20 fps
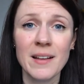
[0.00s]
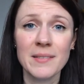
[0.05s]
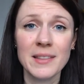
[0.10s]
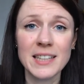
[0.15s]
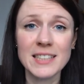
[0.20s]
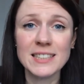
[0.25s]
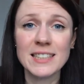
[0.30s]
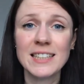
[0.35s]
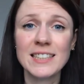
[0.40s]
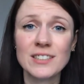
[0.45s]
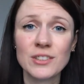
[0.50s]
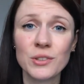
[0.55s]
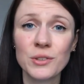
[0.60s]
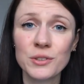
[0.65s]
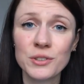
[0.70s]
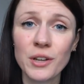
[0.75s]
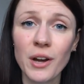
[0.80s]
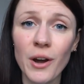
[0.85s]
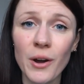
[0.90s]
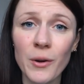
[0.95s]
This needs a
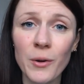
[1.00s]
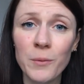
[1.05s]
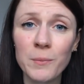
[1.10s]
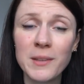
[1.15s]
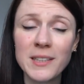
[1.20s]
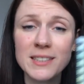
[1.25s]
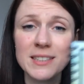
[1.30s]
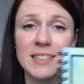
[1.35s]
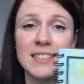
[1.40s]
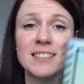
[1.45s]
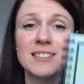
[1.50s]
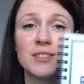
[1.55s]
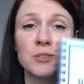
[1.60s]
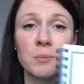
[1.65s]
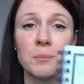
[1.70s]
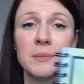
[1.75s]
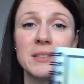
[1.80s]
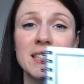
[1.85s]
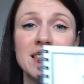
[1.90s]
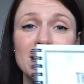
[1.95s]
good home. This needs
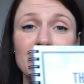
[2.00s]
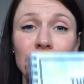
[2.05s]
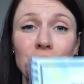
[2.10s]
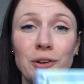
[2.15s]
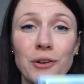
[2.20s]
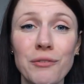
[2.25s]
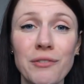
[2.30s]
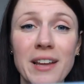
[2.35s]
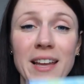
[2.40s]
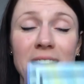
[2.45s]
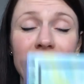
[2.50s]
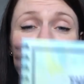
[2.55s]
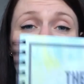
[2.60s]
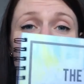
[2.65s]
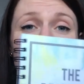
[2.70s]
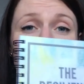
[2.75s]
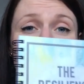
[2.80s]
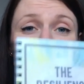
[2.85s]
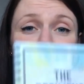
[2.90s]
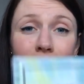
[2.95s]
somebody to love it
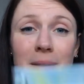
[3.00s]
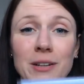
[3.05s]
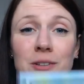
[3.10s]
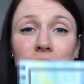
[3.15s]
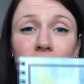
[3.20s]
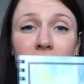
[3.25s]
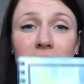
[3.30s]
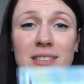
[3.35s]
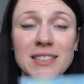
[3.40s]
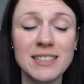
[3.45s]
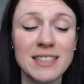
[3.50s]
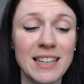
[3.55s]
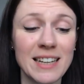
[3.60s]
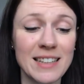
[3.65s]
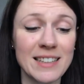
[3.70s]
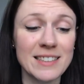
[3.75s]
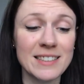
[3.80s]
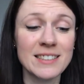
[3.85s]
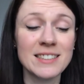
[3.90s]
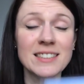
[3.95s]
and build your
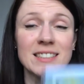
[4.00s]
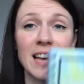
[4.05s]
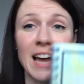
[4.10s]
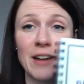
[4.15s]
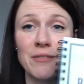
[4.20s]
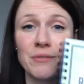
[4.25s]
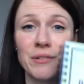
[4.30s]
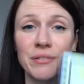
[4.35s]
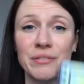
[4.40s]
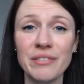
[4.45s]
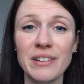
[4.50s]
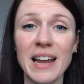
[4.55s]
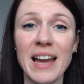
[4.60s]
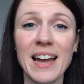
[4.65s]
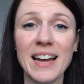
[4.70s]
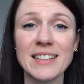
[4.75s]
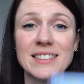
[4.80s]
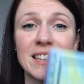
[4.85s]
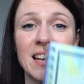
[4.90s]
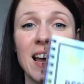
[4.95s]
resilience and
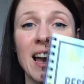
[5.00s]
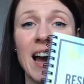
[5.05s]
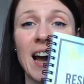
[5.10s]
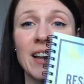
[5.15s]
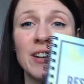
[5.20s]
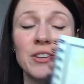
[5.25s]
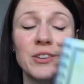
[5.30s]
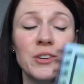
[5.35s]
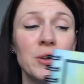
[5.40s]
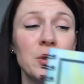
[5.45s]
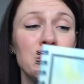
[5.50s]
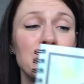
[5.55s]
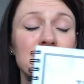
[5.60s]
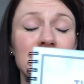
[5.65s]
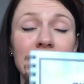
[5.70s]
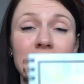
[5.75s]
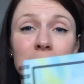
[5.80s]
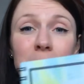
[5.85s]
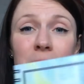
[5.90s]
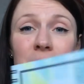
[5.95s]
reflect and use
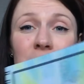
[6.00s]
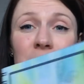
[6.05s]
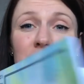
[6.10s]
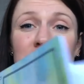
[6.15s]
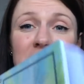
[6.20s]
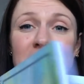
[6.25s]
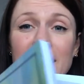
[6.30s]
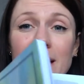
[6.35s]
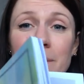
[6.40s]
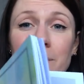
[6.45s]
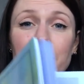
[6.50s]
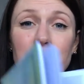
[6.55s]
and abuse it.